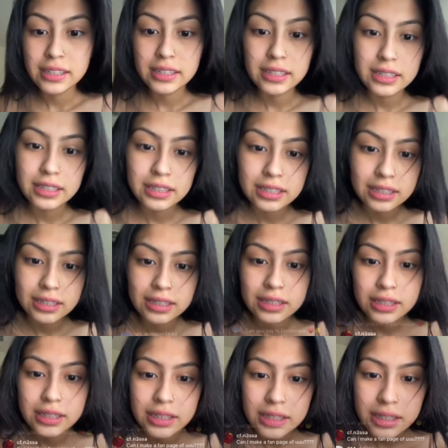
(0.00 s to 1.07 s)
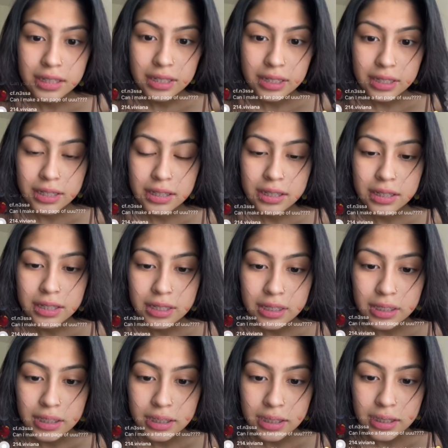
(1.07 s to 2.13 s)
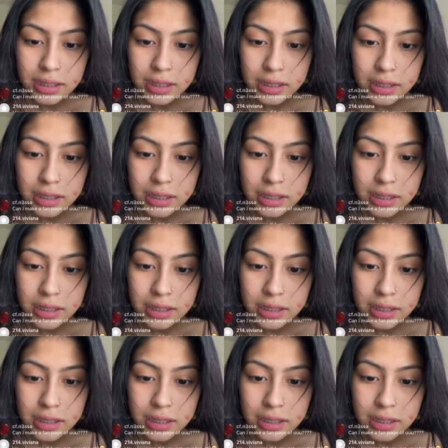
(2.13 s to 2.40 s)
(silence)